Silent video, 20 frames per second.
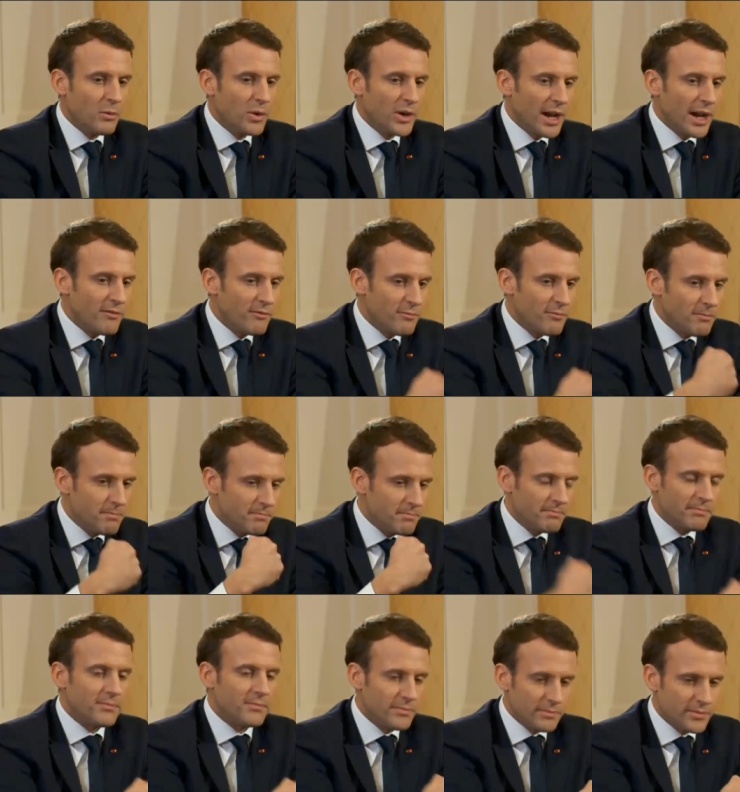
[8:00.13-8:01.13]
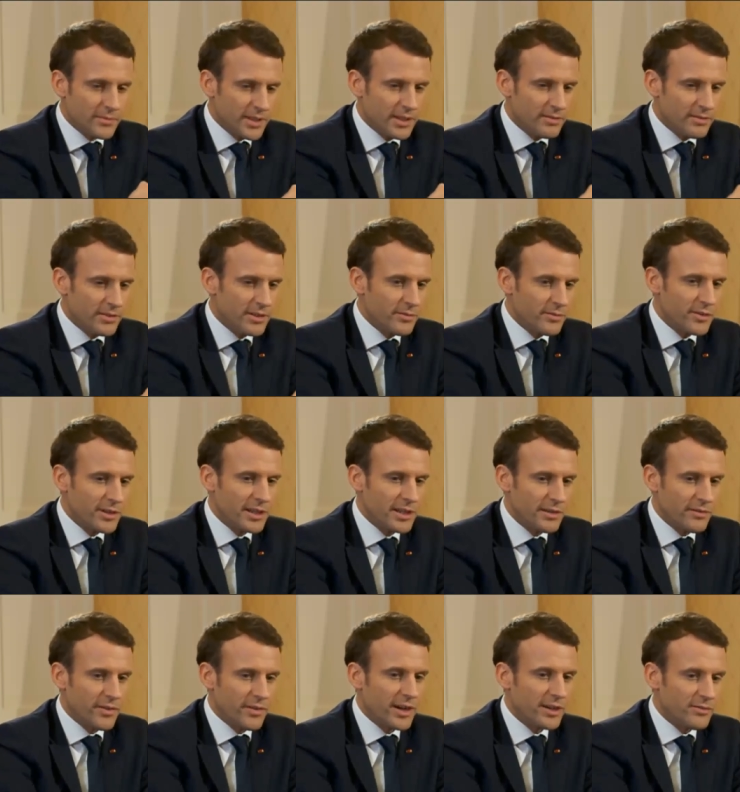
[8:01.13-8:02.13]
I would have de
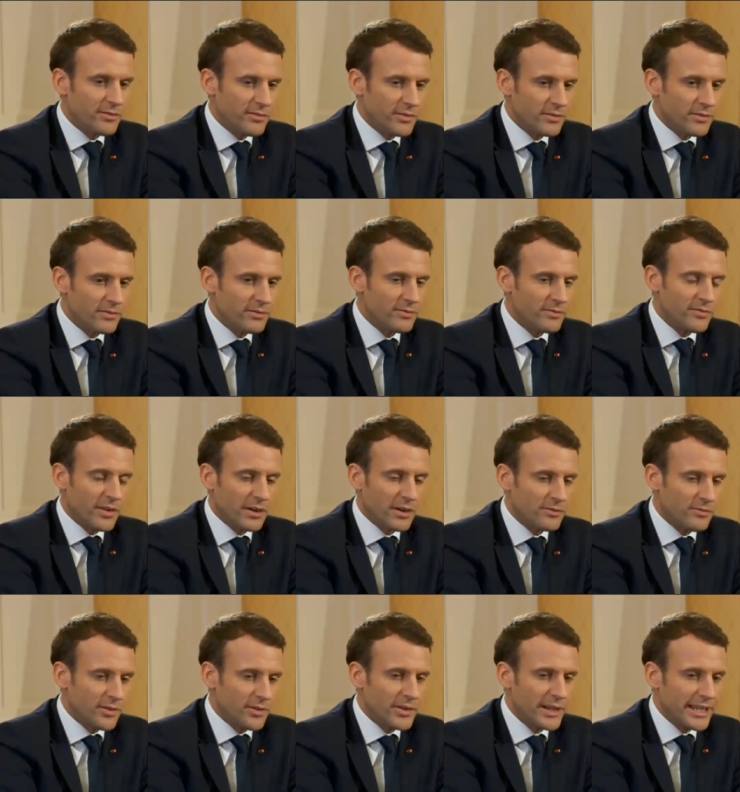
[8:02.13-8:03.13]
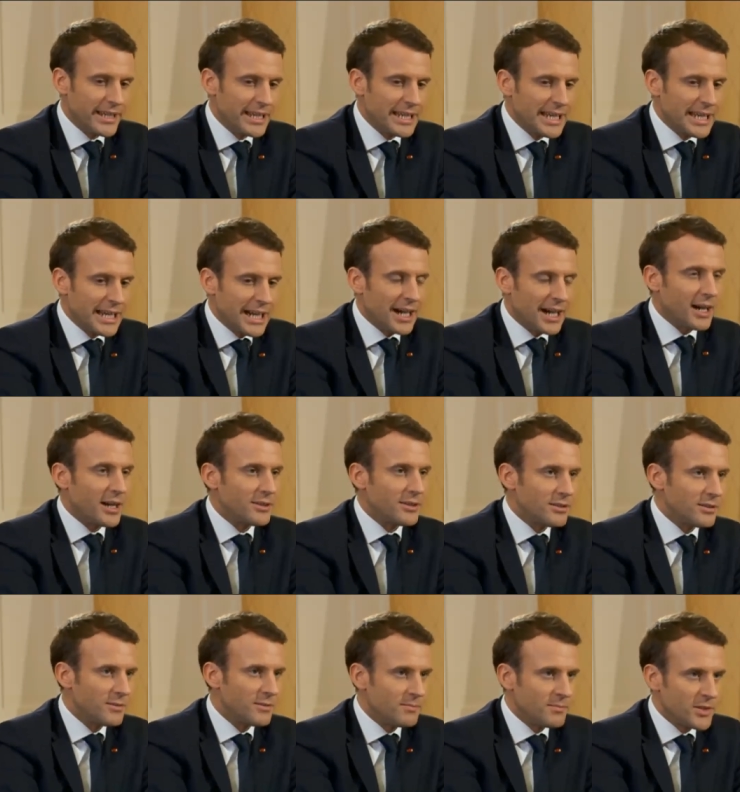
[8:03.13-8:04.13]
definitely fight fought very
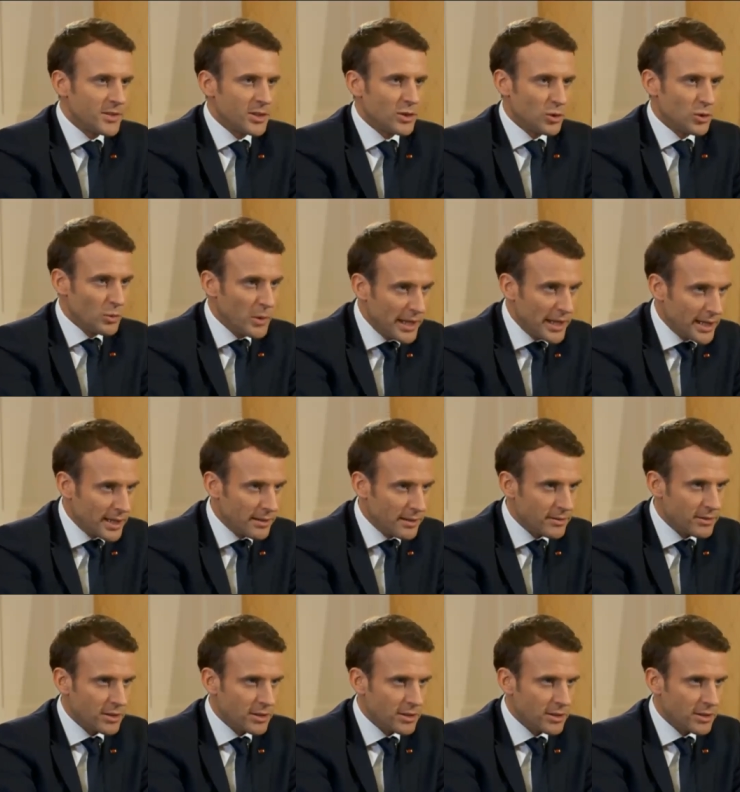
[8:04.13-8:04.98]
hard to win.